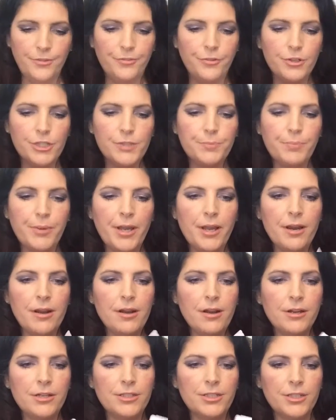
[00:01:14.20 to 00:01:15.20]
The first
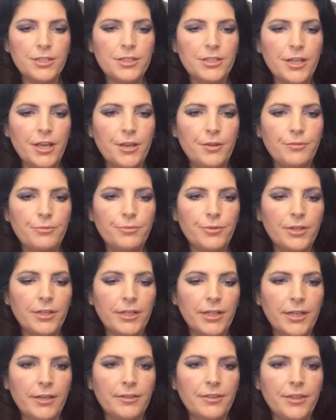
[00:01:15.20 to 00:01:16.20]
pair are just a
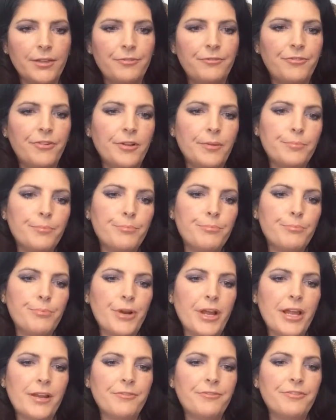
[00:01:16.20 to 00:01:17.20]
really, the
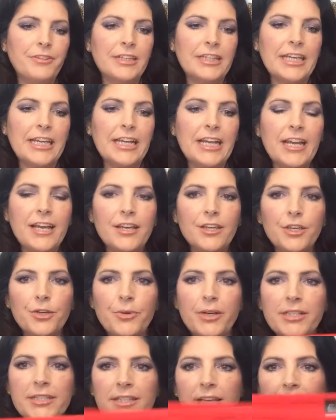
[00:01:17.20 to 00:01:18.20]
brand Felina
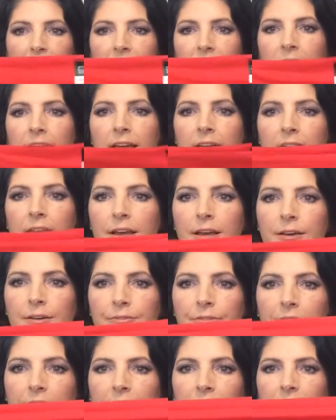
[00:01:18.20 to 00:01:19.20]
USA,
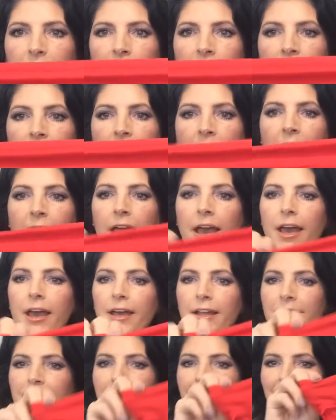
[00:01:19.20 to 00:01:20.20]
Felina,
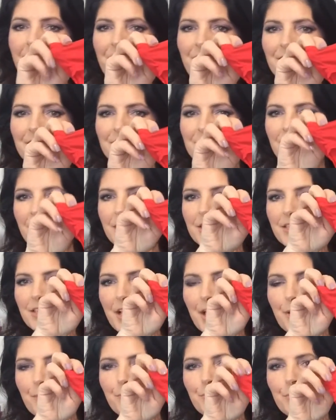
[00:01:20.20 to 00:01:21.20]
and they are just
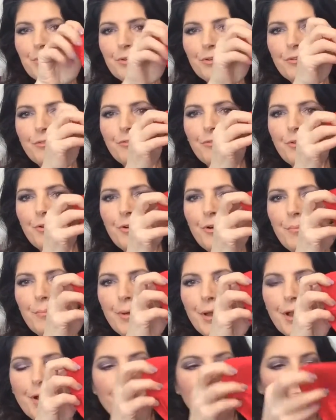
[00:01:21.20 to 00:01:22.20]
a beautiful
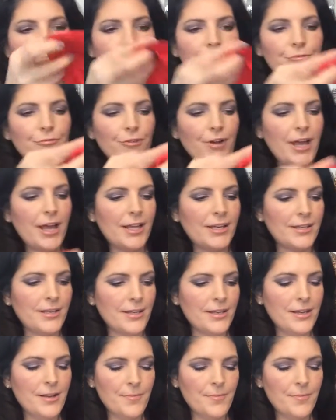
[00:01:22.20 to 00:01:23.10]
pair of red,